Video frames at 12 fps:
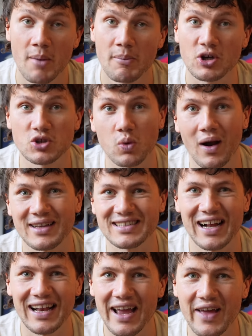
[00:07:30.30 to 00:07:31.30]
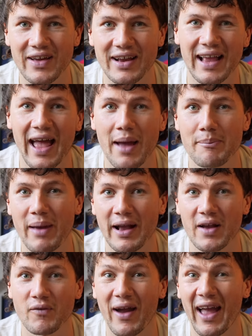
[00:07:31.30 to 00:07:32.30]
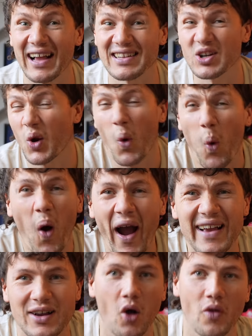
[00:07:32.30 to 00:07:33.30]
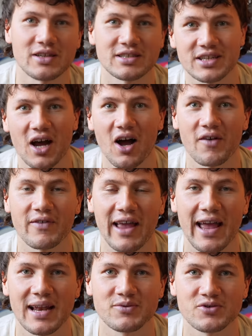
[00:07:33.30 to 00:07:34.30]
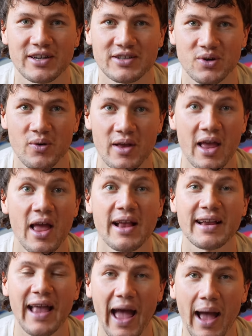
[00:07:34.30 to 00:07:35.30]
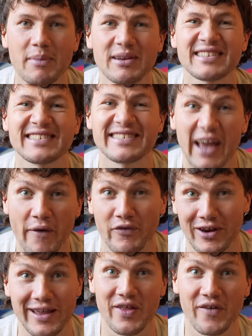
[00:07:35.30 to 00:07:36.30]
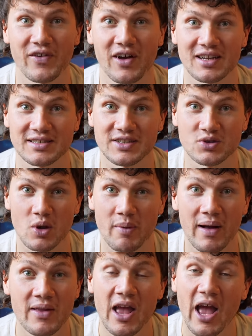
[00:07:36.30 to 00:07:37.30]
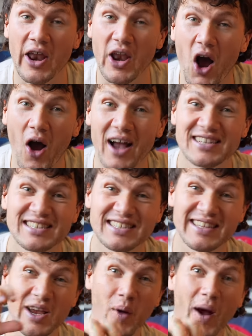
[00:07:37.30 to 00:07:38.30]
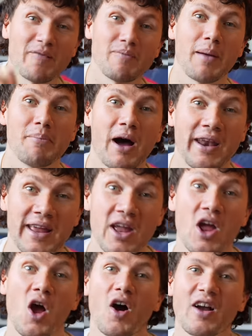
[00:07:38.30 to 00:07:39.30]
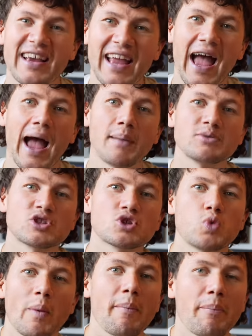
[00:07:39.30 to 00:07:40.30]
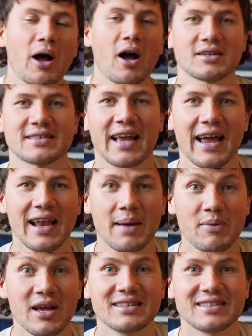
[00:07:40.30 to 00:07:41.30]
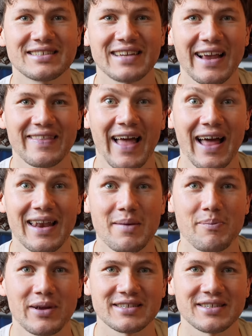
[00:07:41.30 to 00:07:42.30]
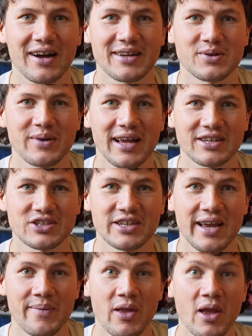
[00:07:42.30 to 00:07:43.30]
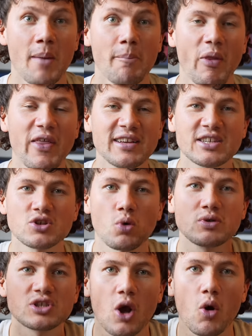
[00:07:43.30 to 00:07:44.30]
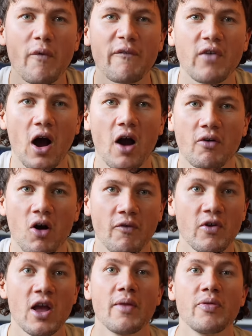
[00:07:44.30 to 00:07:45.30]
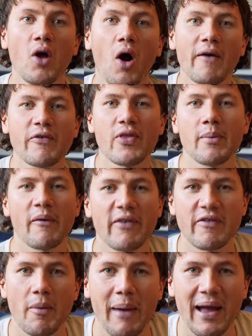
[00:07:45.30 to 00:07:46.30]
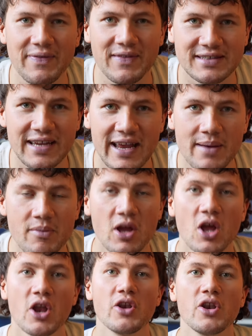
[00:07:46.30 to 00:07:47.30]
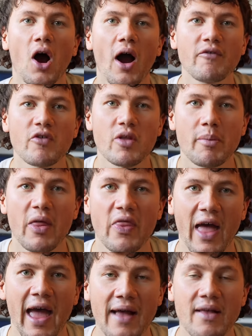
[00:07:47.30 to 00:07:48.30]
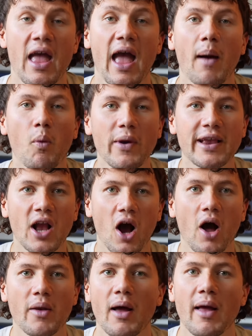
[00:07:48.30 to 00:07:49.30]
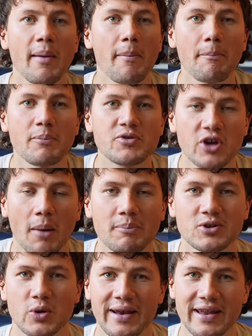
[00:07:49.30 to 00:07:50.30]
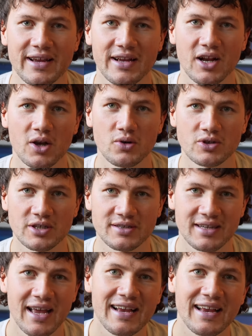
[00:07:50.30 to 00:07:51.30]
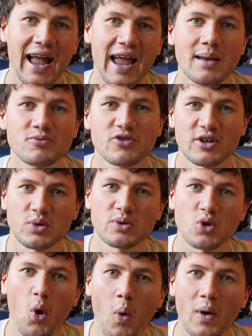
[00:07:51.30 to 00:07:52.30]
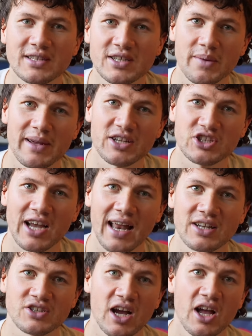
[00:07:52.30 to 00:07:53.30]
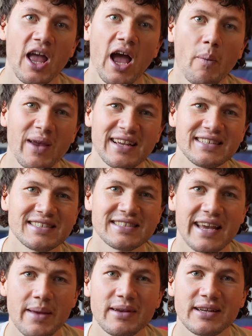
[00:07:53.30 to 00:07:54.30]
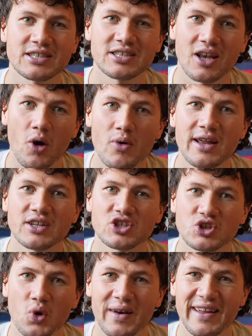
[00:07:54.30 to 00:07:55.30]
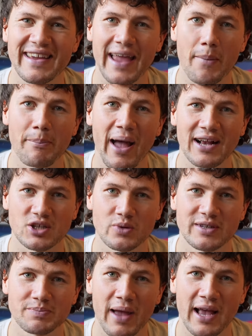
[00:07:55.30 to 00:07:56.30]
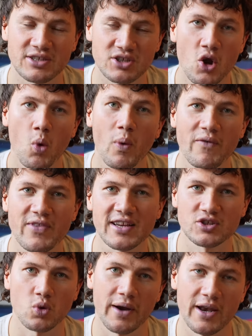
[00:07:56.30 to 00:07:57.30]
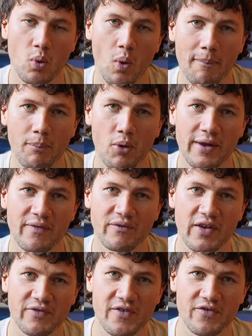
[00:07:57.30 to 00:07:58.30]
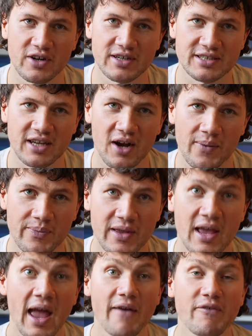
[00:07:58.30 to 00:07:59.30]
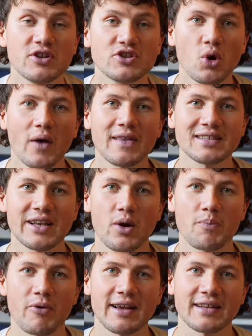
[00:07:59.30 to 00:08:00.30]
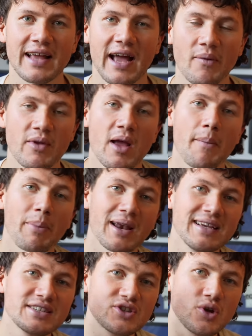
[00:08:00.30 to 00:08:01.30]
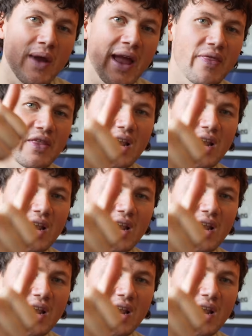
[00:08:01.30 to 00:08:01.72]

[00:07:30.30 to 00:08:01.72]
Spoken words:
Because while it's clear that Cam McAvoy hasn't quite got the start of Caeleb Dressel, Cam is definitely the faster swimmer. And I still have my money on Cam swimming past Caeleb to take that Olympic title next year. But this is all so far off. Neither of them have even made the team. Neither of them are there. And we can't jump to any conclusions. Caeleb Dressel is always going to be a challenger. And we can see him slowly and surely getting back to his best with this 21.50 freestyle. If you enjoyed this little breakdown, please do hit the